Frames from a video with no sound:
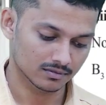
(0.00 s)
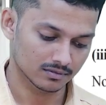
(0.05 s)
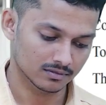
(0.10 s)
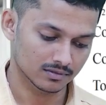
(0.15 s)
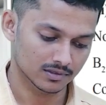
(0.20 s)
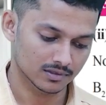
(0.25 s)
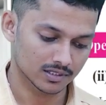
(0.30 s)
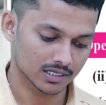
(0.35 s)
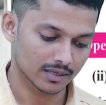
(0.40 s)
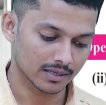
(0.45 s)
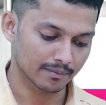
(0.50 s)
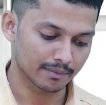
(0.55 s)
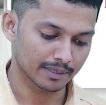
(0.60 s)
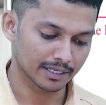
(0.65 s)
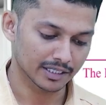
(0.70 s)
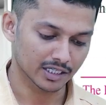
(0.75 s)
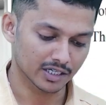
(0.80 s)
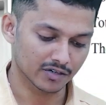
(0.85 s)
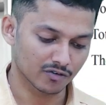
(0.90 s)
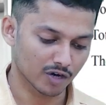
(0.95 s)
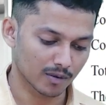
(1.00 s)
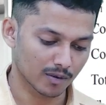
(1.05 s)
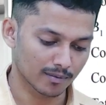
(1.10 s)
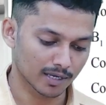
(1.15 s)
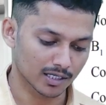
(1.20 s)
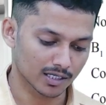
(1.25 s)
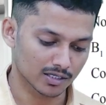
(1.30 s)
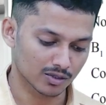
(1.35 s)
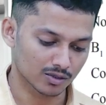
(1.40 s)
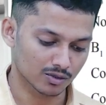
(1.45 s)
Same B3
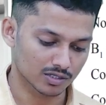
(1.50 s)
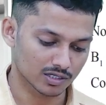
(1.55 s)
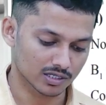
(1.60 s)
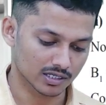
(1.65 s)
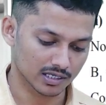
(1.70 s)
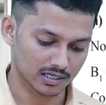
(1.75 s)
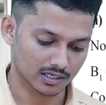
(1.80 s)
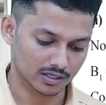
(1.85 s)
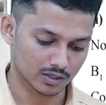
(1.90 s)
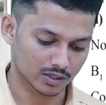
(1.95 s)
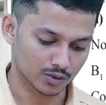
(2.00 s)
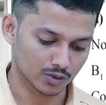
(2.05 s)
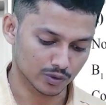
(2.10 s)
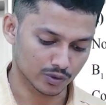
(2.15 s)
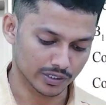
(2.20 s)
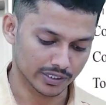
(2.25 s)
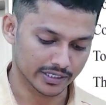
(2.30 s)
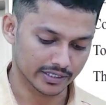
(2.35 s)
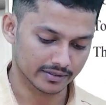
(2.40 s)
formulas using and they do it.